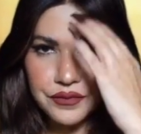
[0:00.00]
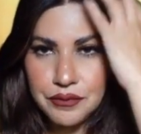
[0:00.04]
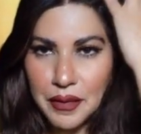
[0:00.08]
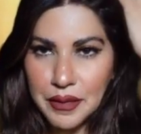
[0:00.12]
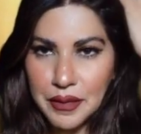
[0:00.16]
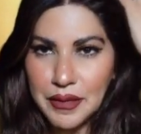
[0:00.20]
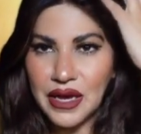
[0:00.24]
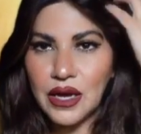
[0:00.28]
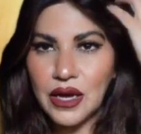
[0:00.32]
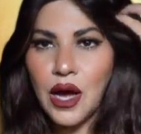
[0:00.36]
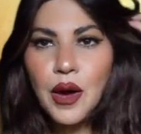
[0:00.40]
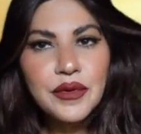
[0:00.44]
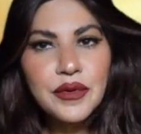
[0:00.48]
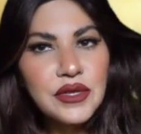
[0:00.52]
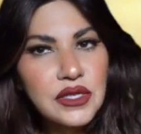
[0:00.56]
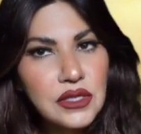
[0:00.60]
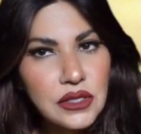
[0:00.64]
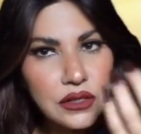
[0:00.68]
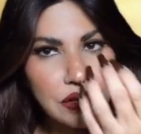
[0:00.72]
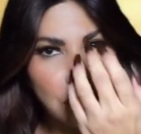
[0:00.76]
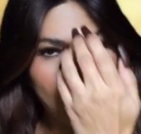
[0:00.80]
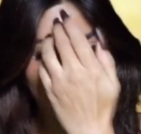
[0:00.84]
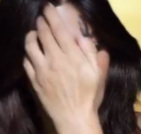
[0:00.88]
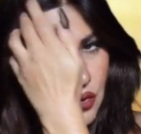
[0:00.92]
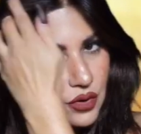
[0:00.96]
my makeup is
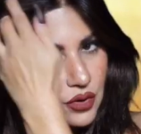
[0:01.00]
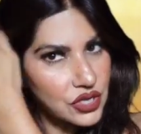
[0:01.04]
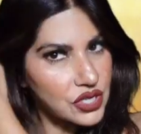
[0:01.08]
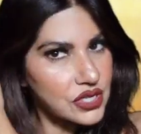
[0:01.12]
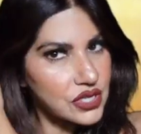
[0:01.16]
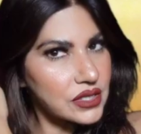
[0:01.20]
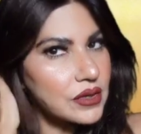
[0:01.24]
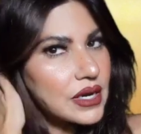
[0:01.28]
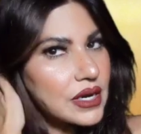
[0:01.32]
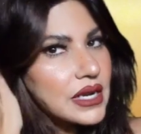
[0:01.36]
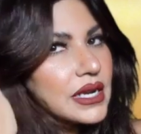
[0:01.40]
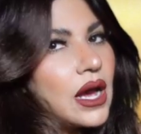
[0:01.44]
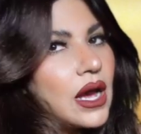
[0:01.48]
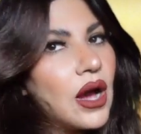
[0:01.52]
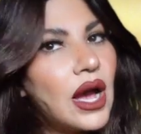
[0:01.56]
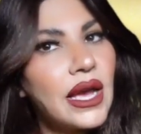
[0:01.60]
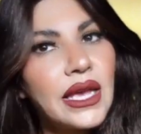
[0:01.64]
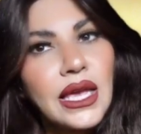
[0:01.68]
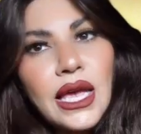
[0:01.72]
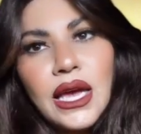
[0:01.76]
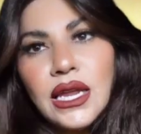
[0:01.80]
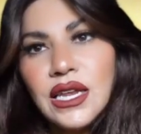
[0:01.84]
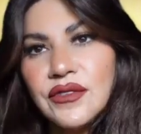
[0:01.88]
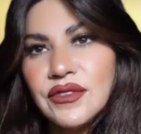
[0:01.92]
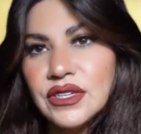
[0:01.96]
so gorgeous right now. I
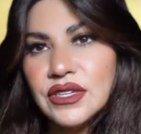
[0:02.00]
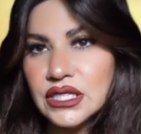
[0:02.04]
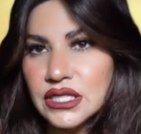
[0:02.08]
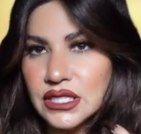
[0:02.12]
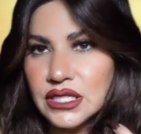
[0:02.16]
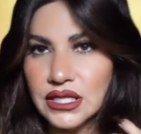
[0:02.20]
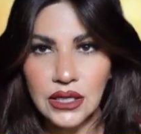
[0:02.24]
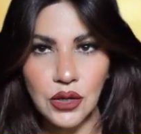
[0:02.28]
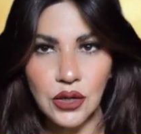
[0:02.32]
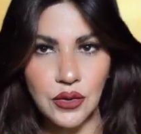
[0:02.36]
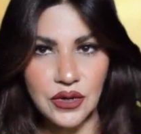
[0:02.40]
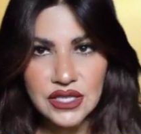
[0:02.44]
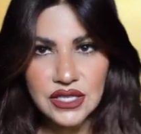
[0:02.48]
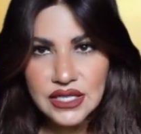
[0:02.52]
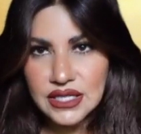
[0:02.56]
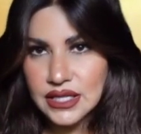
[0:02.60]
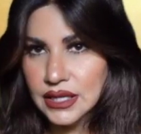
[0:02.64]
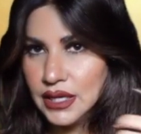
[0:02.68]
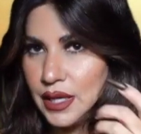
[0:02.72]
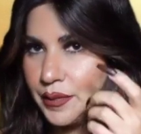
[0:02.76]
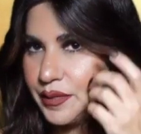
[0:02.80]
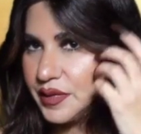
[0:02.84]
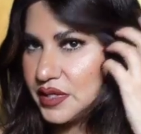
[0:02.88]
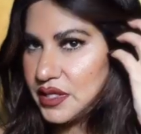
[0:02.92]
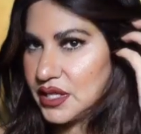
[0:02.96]
can't deal with this
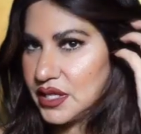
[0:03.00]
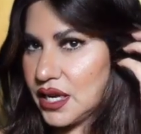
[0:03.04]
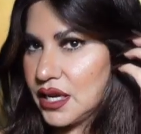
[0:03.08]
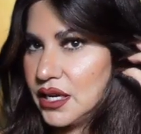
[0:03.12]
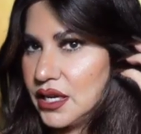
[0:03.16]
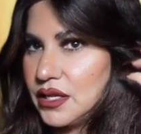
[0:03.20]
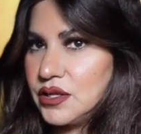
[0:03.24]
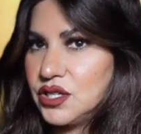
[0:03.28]
lipstick.